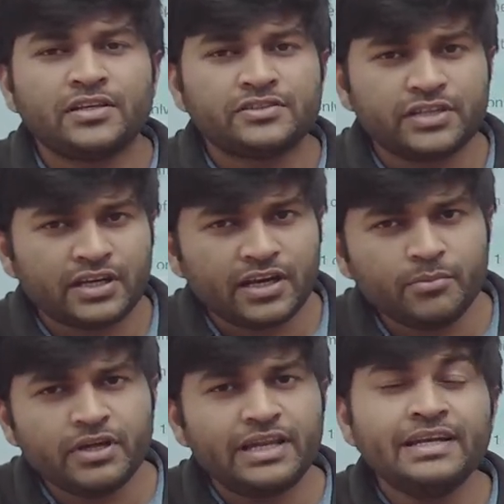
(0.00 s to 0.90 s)

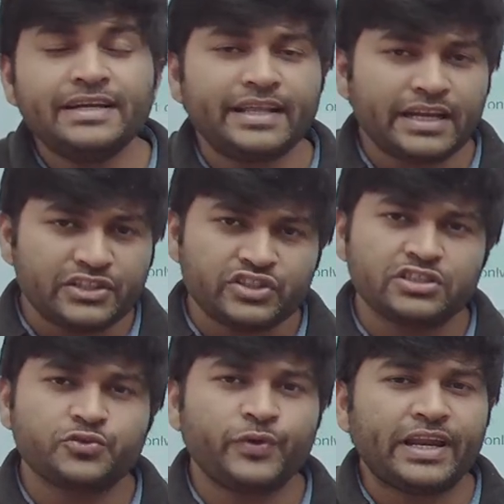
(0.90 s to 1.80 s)
Sangam
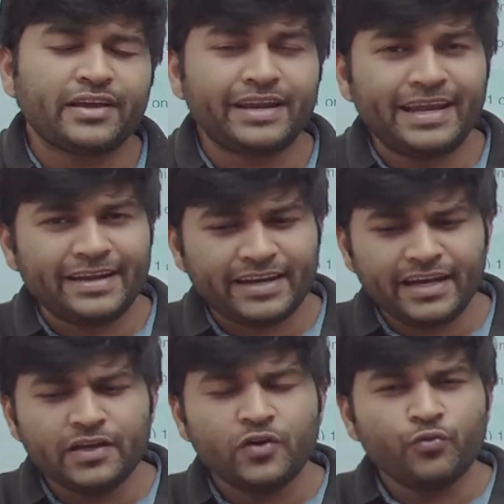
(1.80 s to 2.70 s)
literatures were
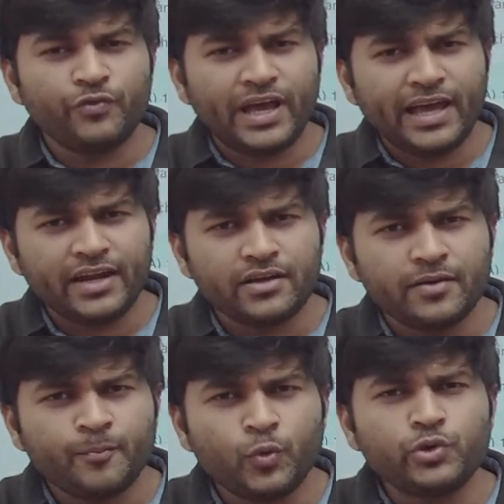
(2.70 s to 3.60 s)
created where
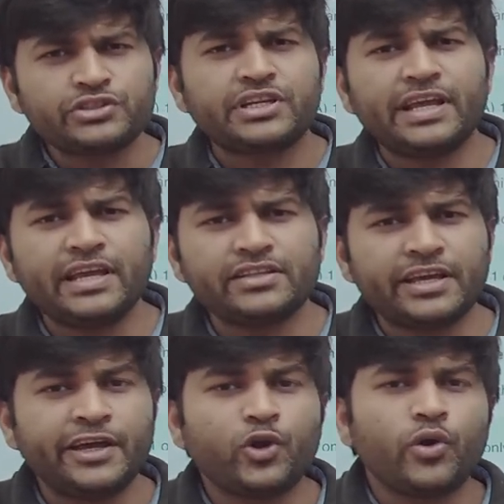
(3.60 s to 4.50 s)
mostly the
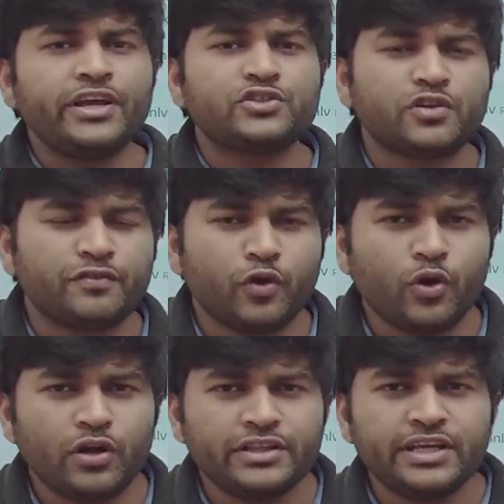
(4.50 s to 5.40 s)
heroics of
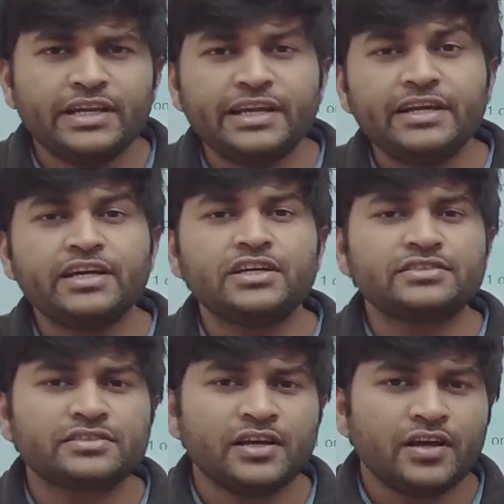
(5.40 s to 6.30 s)
all the leaders